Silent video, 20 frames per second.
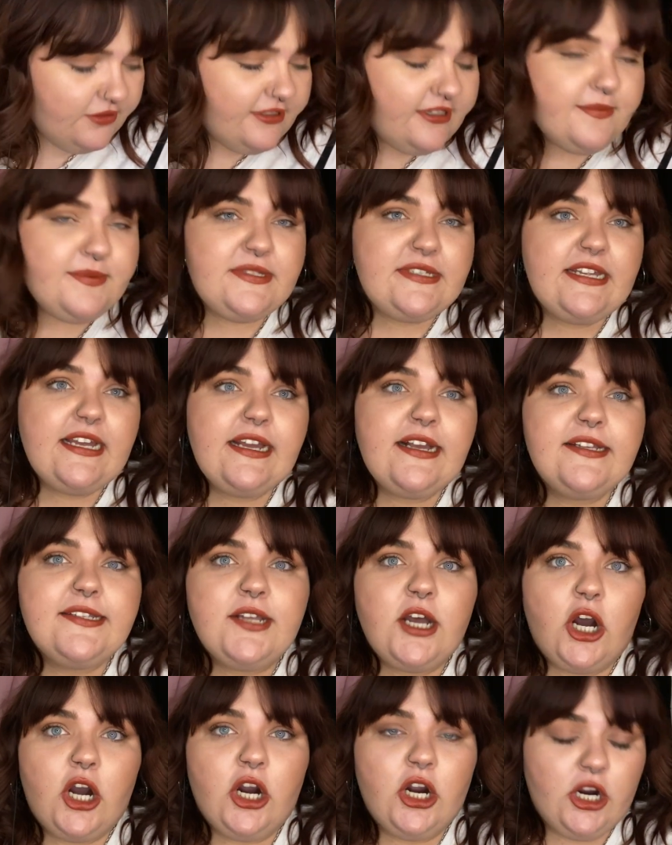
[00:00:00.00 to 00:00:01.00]
lipsticks
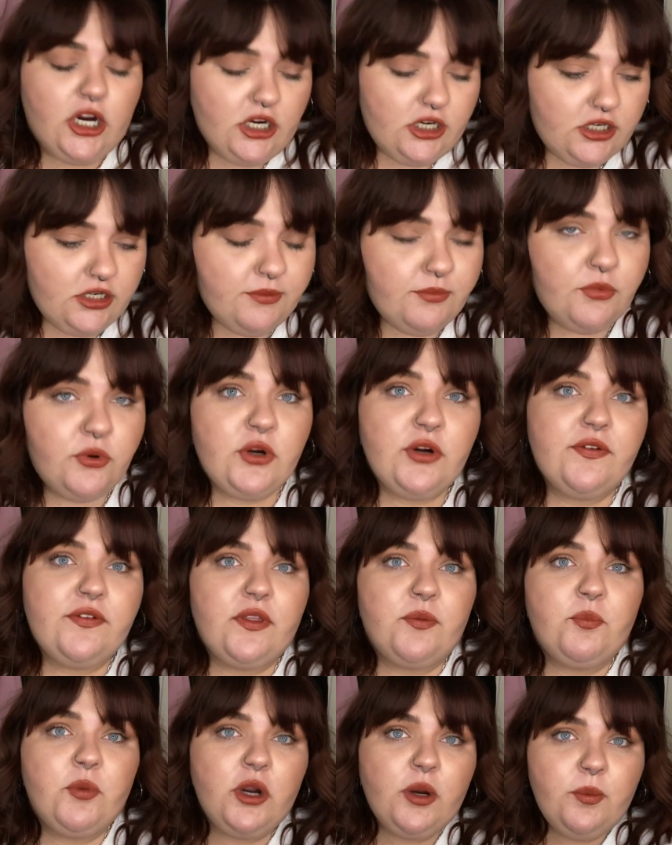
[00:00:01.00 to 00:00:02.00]
are more of
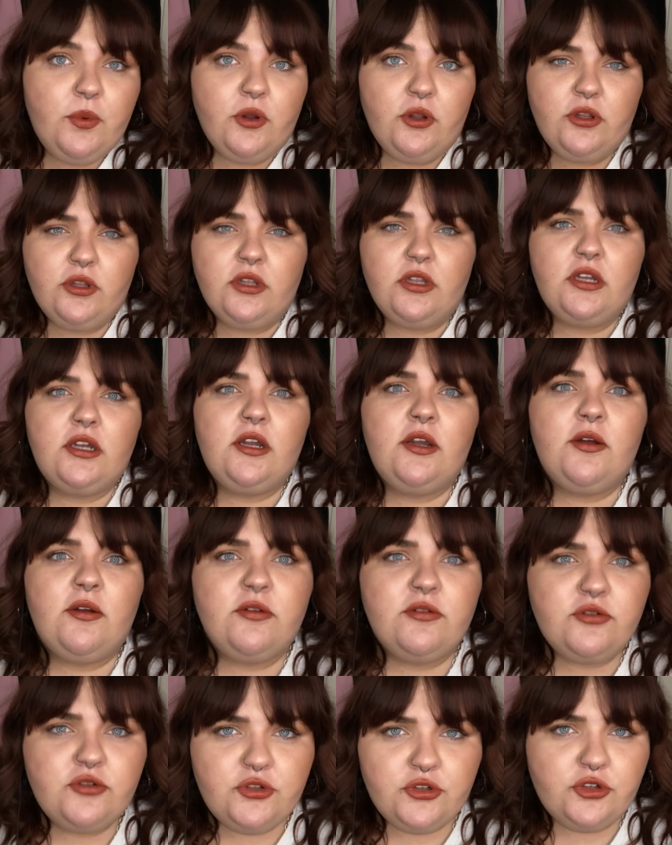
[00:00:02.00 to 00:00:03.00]
the purple
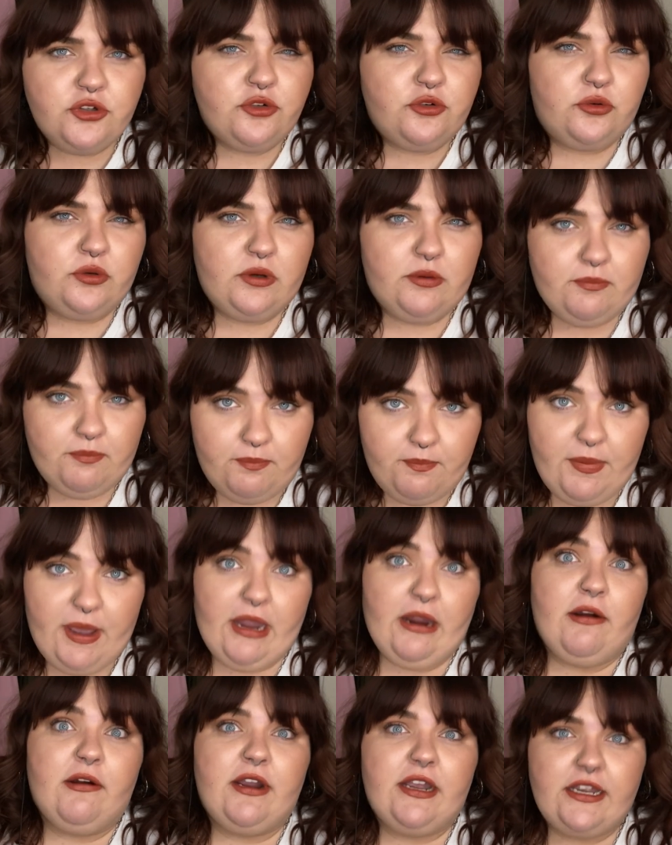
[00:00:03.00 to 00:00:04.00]
true
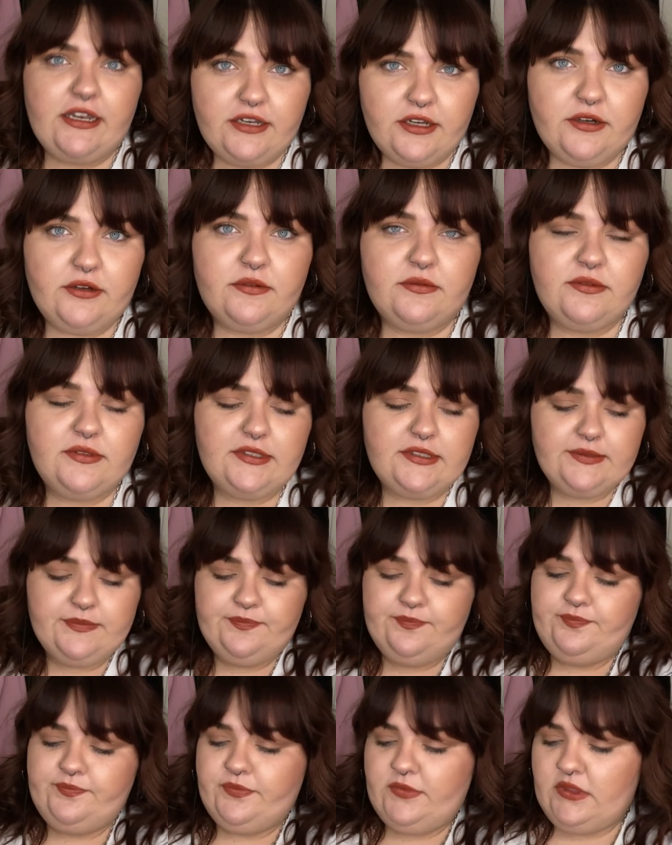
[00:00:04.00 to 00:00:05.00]
berry tones.
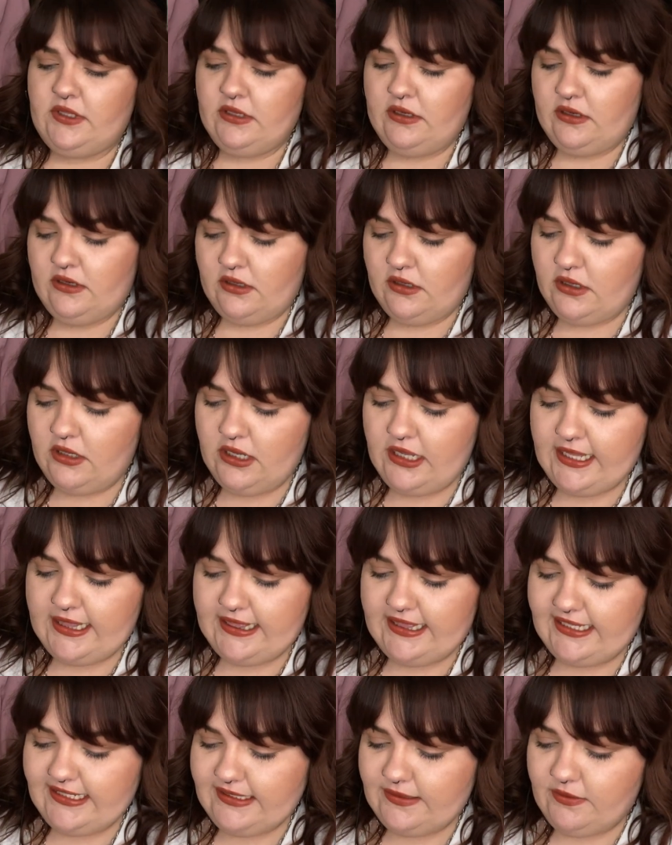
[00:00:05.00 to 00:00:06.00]

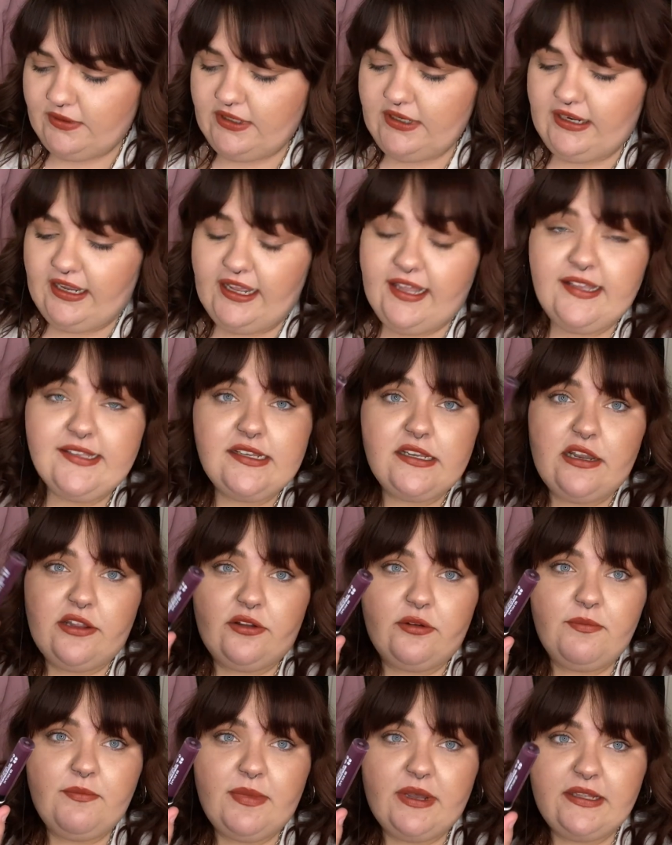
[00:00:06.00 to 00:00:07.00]
This one, I guess,
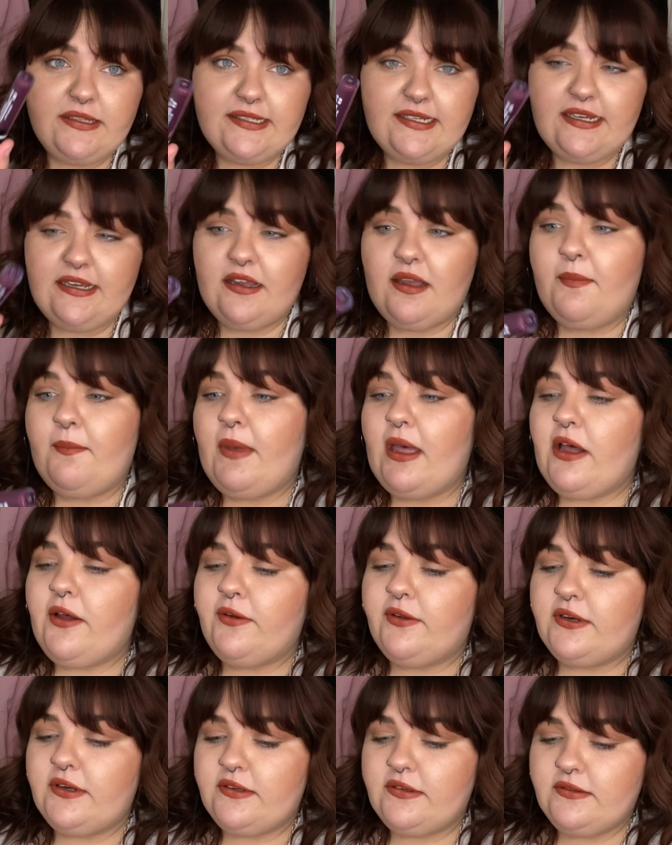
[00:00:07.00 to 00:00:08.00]
another melting
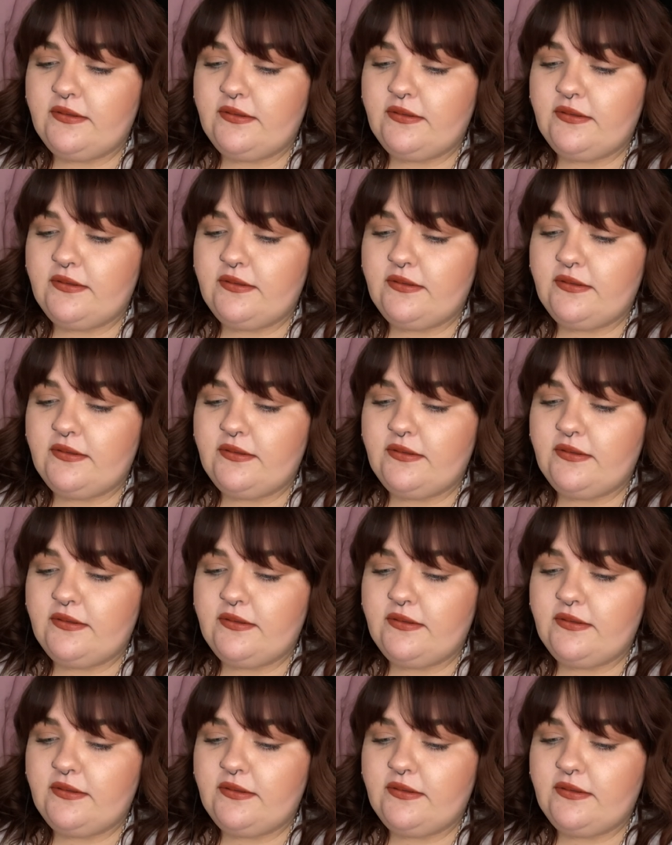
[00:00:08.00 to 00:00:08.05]
palette